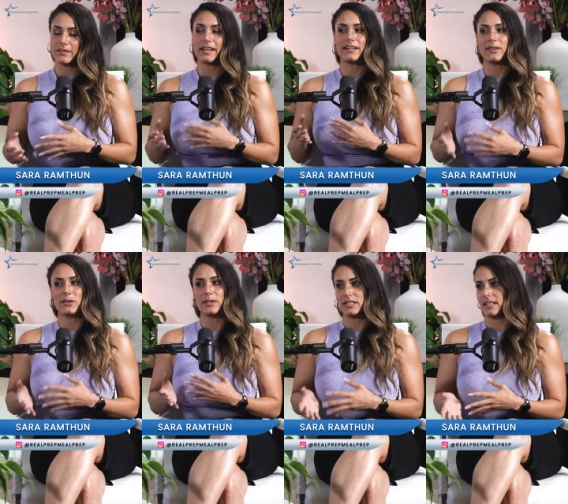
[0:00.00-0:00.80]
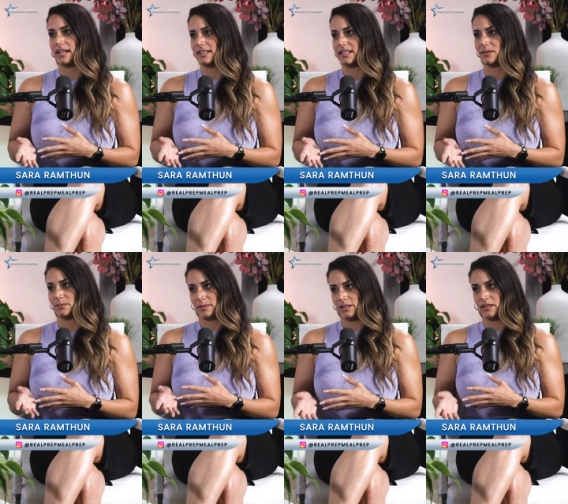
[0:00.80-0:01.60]
I always diet down
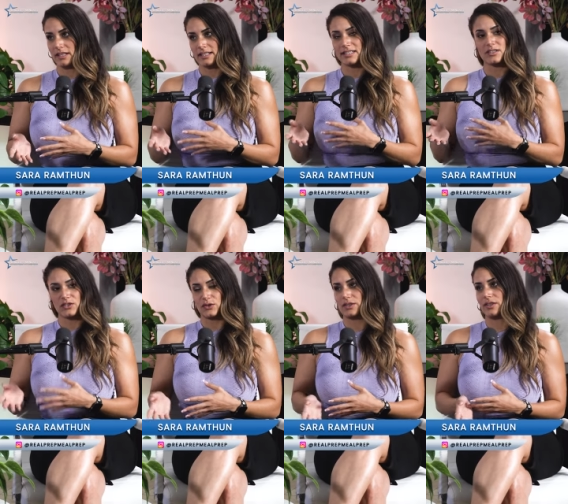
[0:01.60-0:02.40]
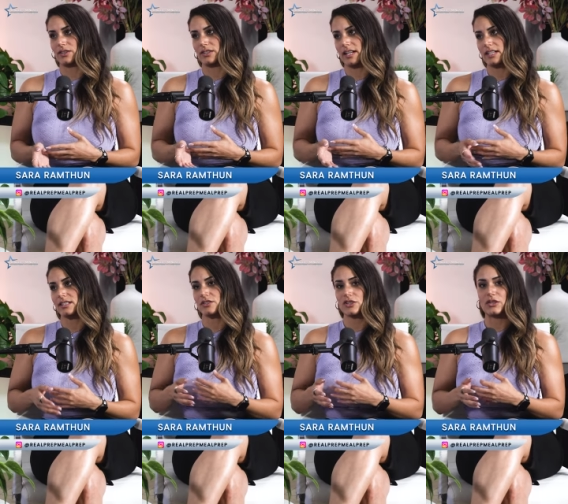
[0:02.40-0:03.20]
with my audience during
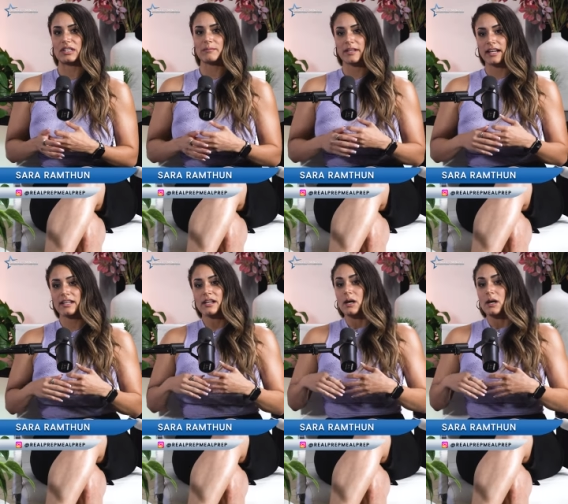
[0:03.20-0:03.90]
holidays to show them that